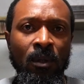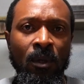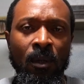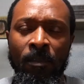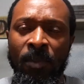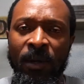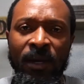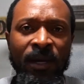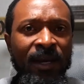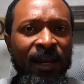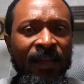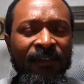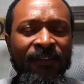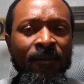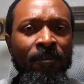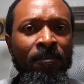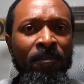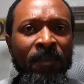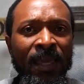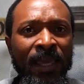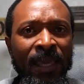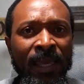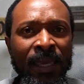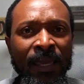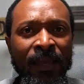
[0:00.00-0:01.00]
But it doesn't
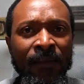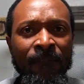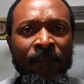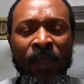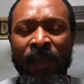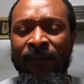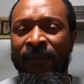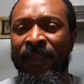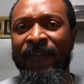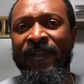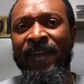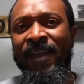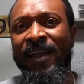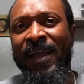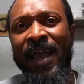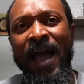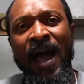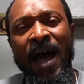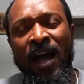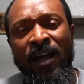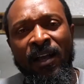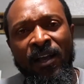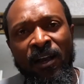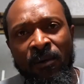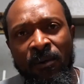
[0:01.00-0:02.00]
mean that the
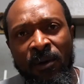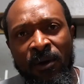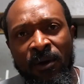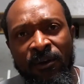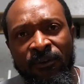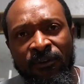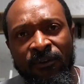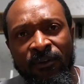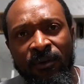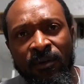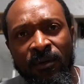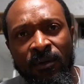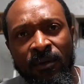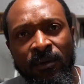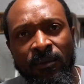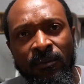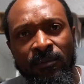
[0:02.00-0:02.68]
conquerors